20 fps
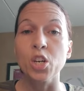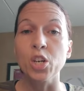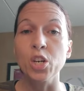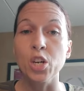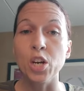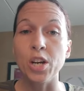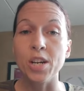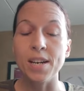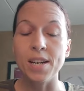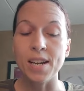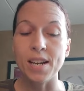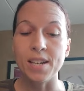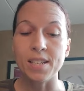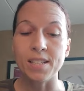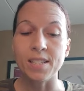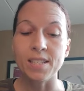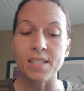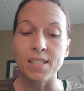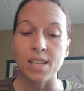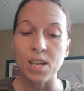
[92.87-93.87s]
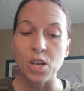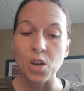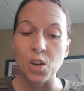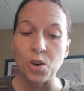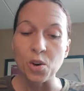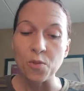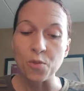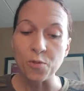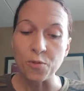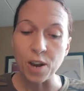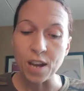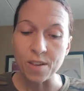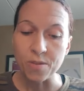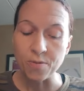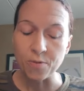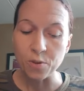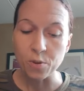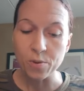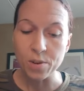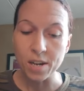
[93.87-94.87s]
goodness,
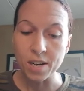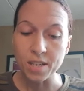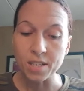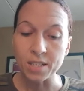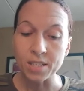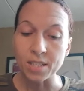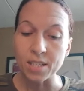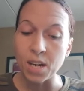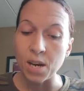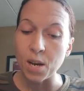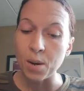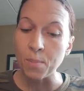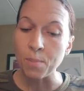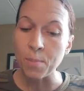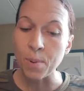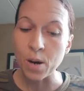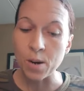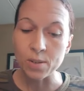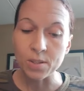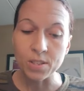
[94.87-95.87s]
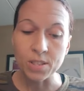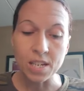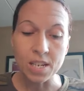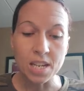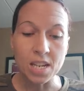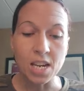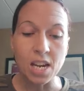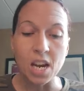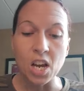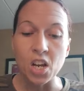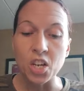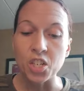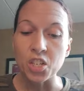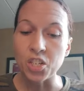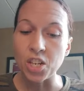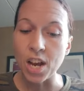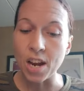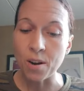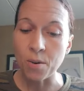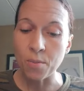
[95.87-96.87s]
faithfulness, mercy,
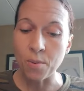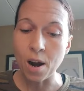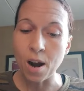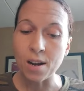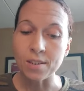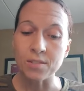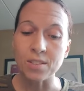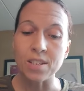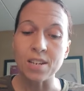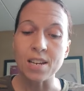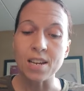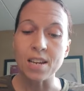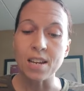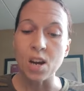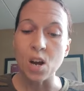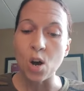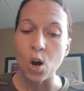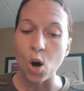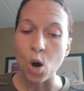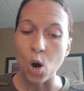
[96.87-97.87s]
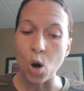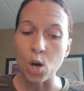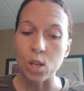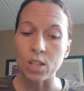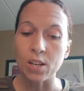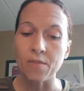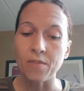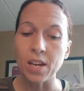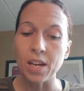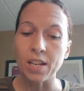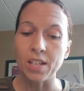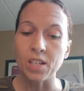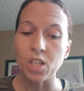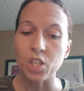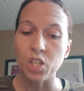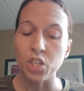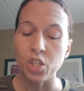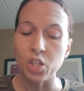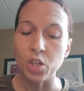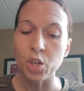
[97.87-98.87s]
generosity, all of it.
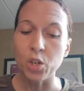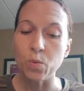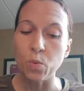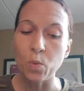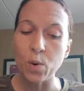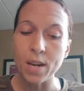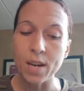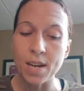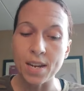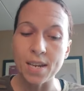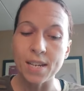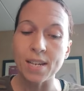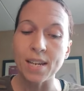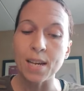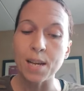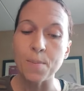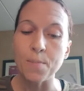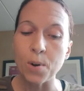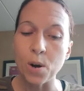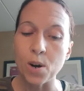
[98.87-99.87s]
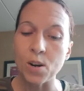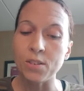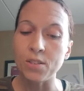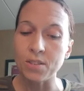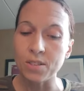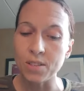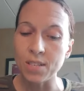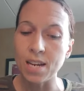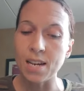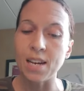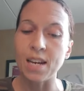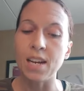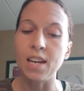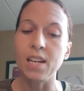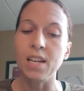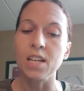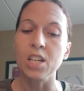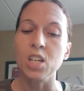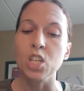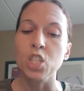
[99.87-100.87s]
Should we keep on
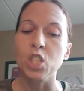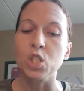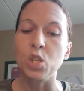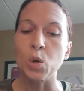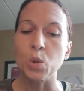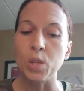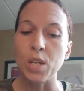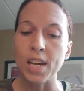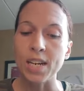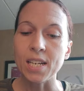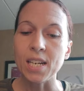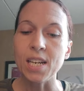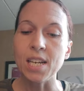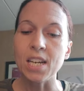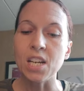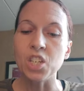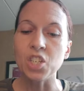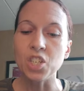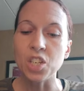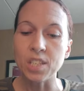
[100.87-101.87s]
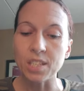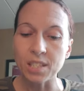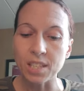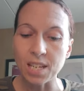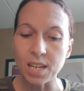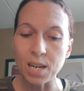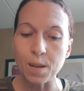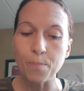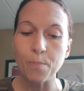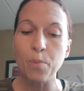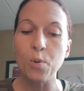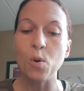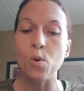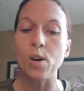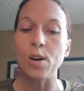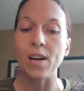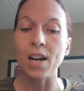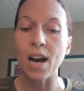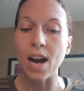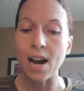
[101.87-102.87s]
sinning so that He can just keep
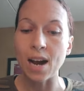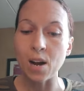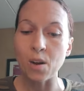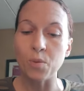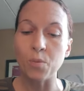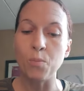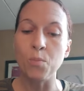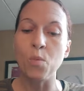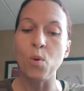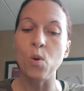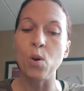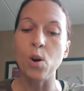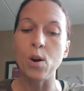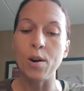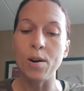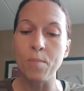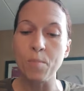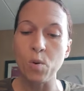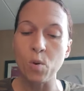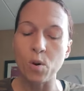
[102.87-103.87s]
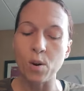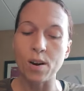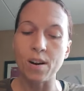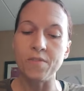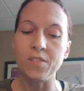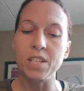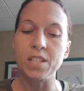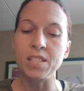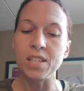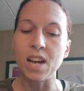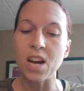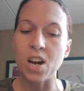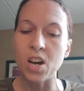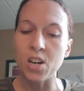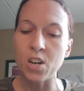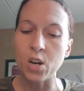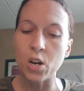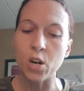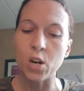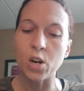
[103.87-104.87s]
pouring out more and more of this
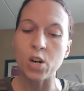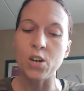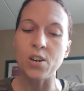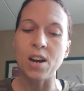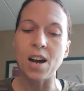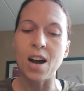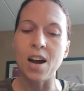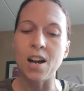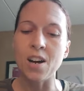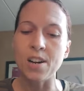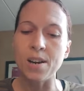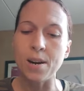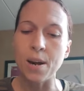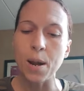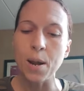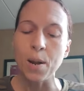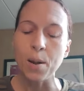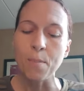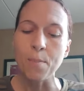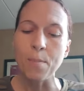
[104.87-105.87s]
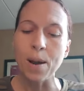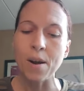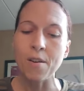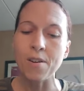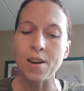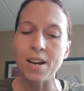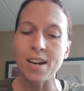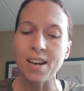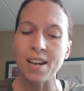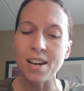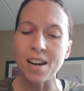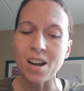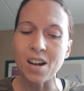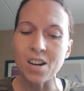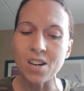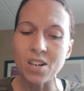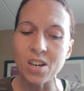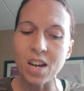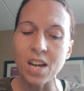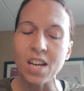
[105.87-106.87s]
unearned, unmerited,
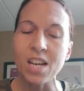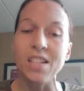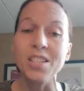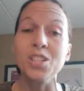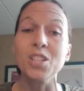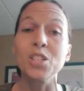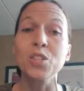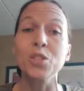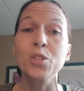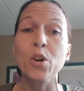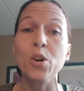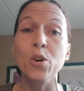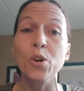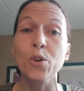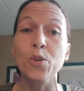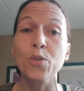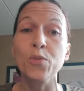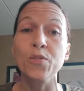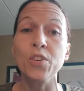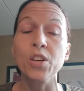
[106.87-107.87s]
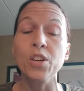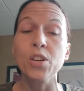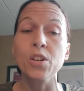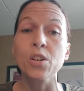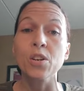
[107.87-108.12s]
undeserved